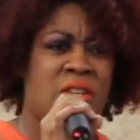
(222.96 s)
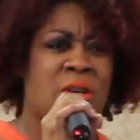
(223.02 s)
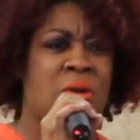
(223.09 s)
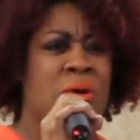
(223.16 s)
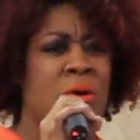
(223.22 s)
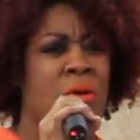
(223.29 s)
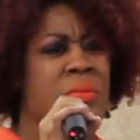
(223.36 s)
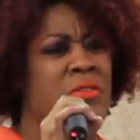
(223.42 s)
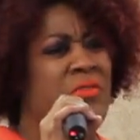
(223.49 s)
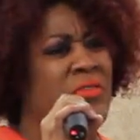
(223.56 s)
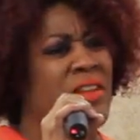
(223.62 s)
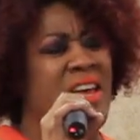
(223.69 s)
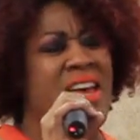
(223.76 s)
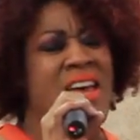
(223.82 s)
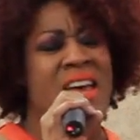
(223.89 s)
in human
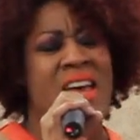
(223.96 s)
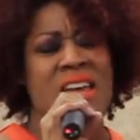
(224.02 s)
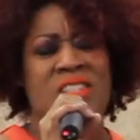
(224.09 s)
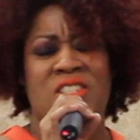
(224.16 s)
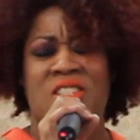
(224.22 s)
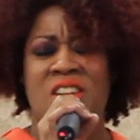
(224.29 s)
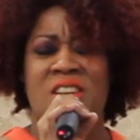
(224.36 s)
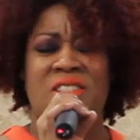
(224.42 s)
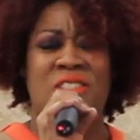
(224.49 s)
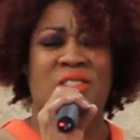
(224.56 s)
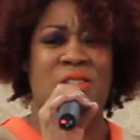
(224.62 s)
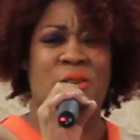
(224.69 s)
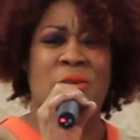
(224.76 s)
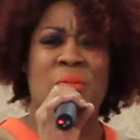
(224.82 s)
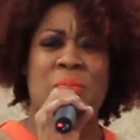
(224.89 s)
flesh
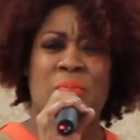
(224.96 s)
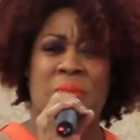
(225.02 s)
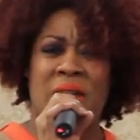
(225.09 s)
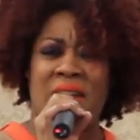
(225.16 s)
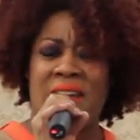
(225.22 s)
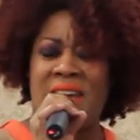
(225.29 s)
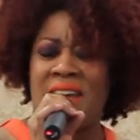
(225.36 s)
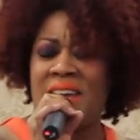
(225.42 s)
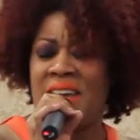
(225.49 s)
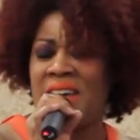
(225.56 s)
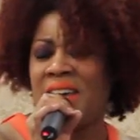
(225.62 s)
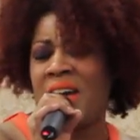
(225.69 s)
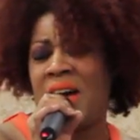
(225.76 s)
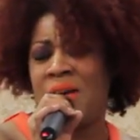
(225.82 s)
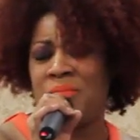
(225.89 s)
just to
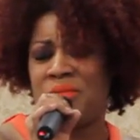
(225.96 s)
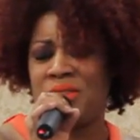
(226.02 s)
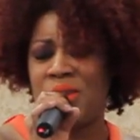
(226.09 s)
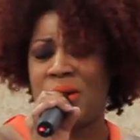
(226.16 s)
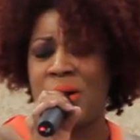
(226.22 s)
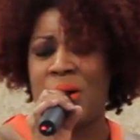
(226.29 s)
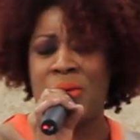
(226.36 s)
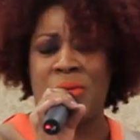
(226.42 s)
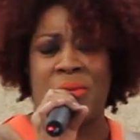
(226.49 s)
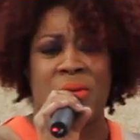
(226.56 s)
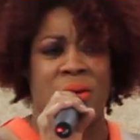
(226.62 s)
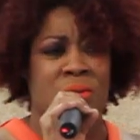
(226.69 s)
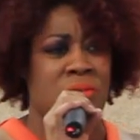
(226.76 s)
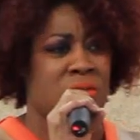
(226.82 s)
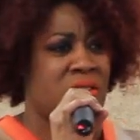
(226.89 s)
become your
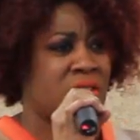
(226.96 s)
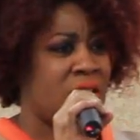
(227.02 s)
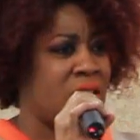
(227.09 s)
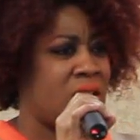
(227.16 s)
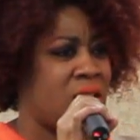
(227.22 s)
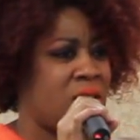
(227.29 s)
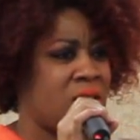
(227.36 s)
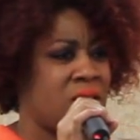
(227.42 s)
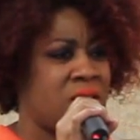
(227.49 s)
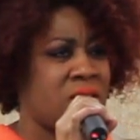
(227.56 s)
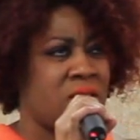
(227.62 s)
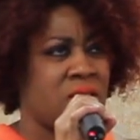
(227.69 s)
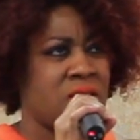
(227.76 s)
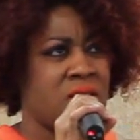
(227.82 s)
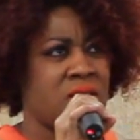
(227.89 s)
own
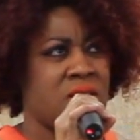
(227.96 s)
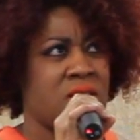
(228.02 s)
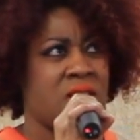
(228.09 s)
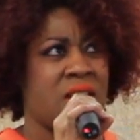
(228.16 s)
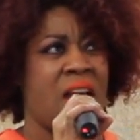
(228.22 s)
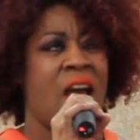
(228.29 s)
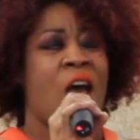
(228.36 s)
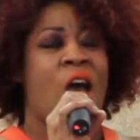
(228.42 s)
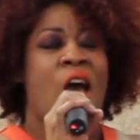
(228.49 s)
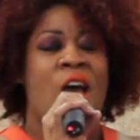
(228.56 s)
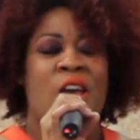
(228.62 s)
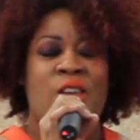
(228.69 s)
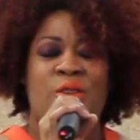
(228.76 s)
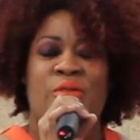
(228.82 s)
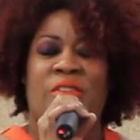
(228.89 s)
son.
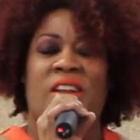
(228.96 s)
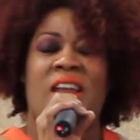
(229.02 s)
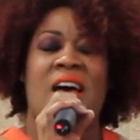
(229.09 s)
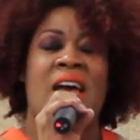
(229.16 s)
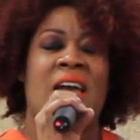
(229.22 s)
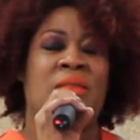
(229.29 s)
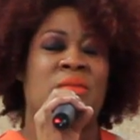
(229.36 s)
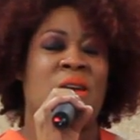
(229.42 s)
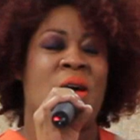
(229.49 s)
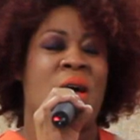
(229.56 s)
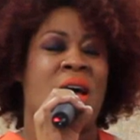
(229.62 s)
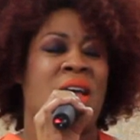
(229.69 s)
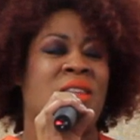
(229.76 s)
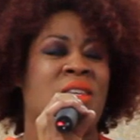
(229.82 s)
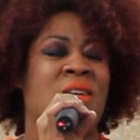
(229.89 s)
You climbed
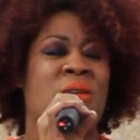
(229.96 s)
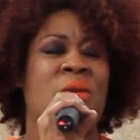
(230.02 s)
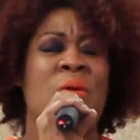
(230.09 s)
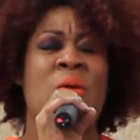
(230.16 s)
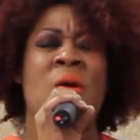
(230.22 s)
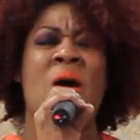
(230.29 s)
on the